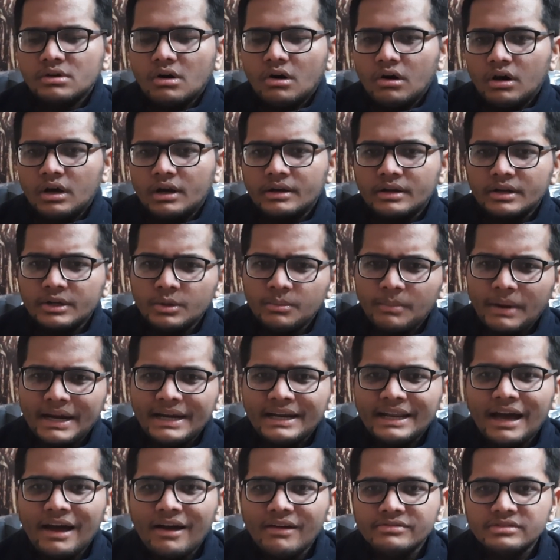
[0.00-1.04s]
or you might
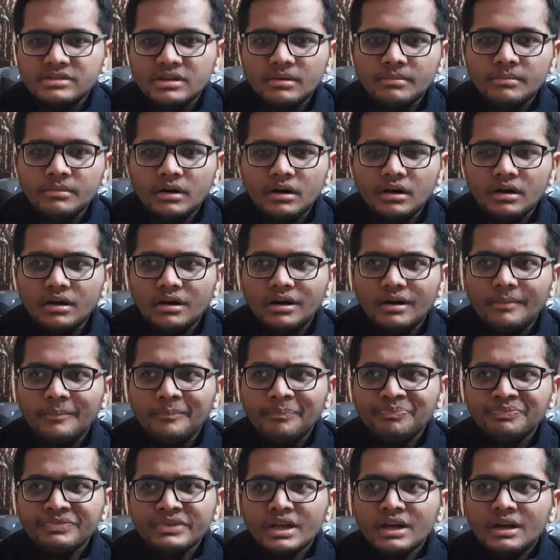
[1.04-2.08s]
have
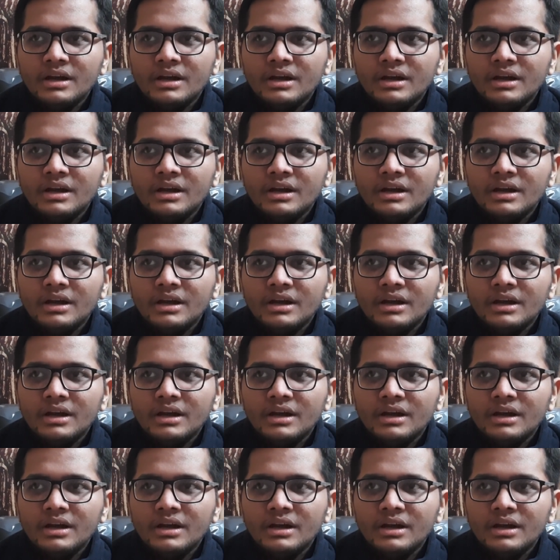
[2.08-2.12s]
some